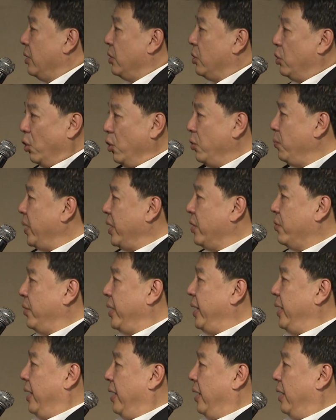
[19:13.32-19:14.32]
Don't be
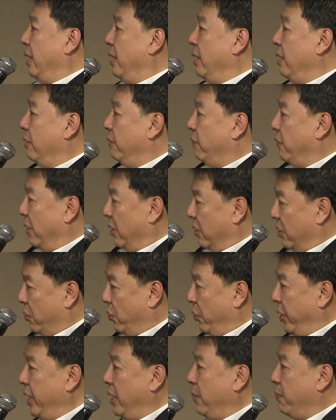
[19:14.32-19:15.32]
greedy, for a
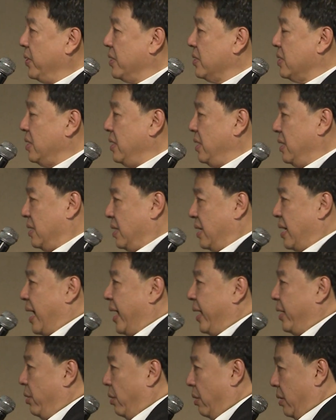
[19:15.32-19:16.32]
greedy person is an
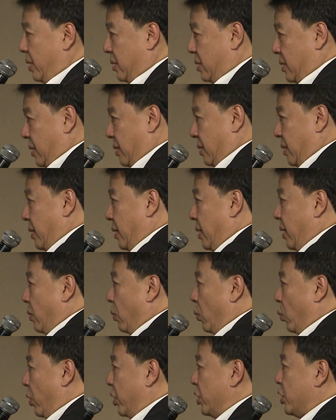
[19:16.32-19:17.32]
idolater,
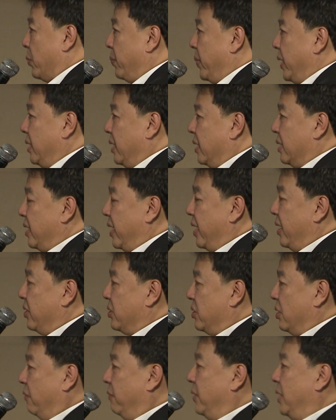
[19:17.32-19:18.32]
worshipping the
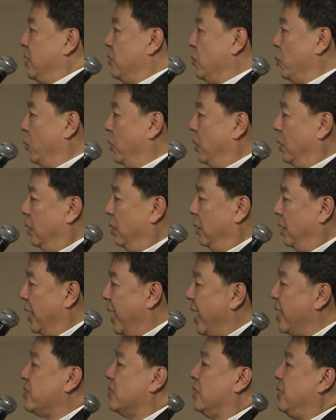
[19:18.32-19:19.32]
things of this world.
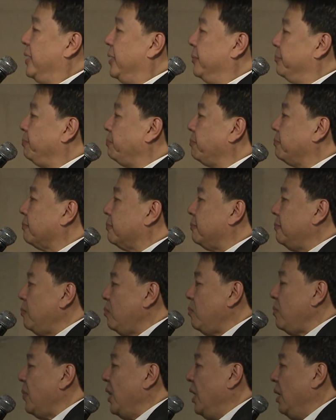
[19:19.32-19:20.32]
Lastly,
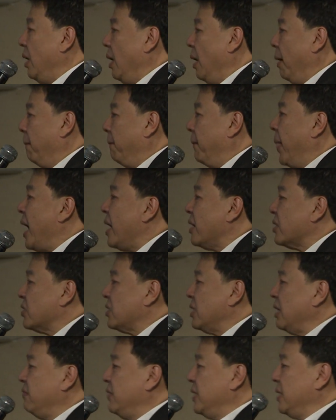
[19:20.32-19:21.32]
Mark
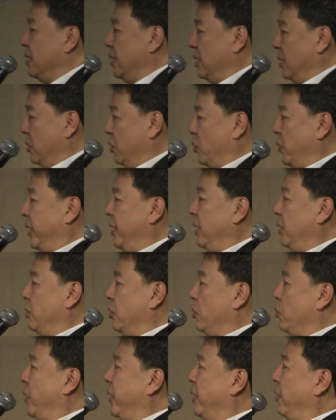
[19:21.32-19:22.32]

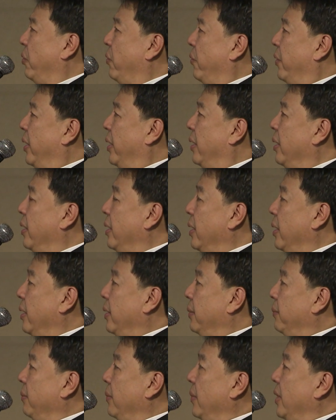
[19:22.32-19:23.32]
7:20-23.
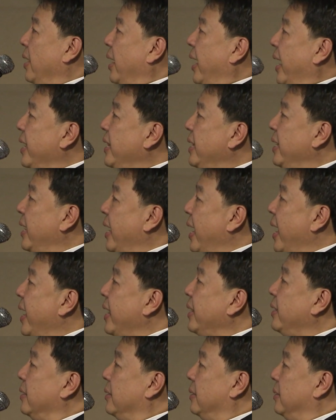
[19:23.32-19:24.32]
And he
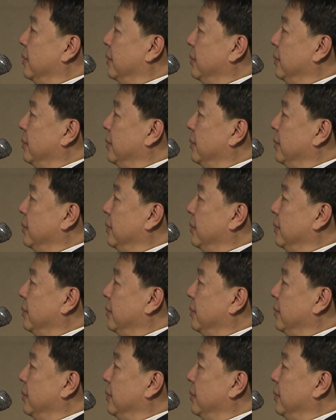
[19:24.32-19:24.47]
added,